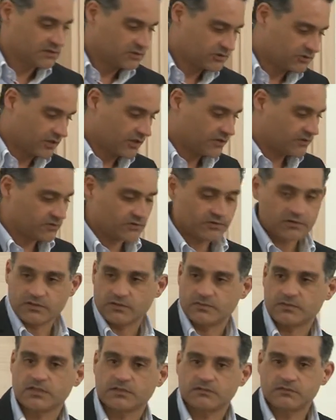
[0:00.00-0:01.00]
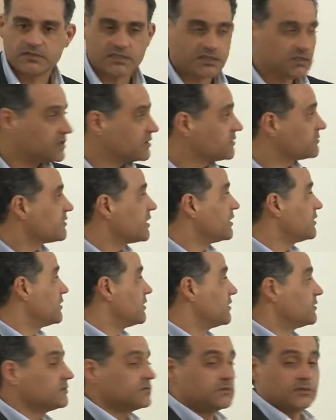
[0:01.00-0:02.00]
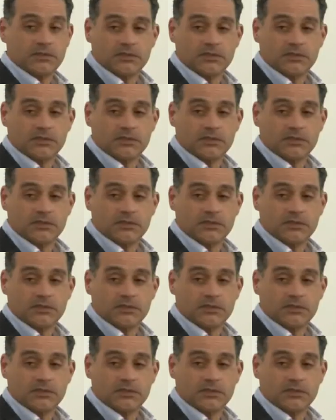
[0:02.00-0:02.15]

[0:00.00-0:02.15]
try to do something with England right now,